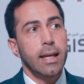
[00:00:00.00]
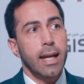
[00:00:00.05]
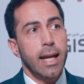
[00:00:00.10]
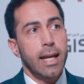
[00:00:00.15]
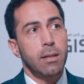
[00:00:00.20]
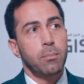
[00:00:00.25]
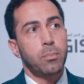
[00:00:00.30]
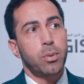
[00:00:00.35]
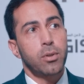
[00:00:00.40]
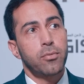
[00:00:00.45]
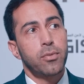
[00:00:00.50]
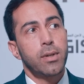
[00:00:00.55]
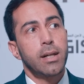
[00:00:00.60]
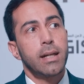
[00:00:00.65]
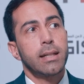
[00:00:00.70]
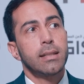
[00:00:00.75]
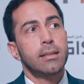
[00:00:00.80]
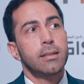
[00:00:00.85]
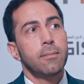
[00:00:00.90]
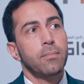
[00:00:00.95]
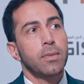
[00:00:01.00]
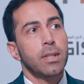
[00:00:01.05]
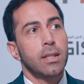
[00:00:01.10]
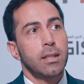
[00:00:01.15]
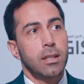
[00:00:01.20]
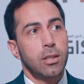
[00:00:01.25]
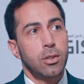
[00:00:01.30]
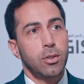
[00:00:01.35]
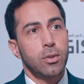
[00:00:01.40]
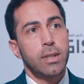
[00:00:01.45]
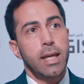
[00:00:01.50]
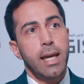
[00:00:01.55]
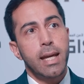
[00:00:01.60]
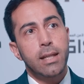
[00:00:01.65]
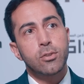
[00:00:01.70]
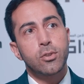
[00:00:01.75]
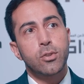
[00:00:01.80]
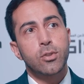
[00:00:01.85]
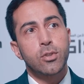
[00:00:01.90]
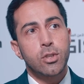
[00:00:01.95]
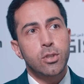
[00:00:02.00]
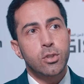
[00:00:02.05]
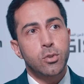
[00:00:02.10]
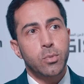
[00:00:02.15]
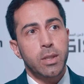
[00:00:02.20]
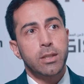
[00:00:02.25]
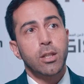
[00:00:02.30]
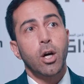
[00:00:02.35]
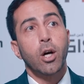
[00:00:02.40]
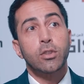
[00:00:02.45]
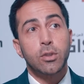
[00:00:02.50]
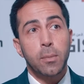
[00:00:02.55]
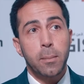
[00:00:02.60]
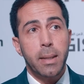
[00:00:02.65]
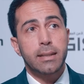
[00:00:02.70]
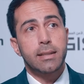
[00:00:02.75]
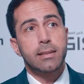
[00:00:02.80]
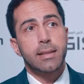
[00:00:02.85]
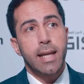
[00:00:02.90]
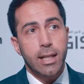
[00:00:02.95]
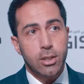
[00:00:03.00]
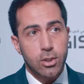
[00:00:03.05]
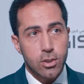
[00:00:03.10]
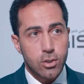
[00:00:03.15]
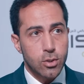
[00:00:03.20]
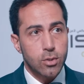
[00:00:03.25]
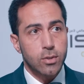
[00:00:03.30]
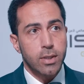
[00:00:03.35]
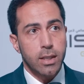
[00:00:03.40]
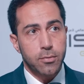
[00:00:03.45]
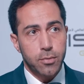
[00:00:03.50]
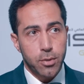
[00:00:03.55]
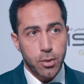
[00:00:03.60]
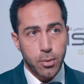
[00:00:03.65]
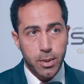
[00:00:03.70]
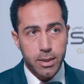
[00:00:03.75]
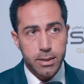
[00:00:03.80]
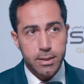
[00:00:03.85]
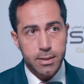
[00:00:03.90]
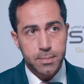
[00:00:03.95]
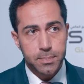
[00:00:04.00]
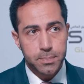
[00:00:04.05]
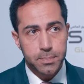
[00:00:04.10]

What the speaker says: and provide, you know, the end users with automated actions to take forward.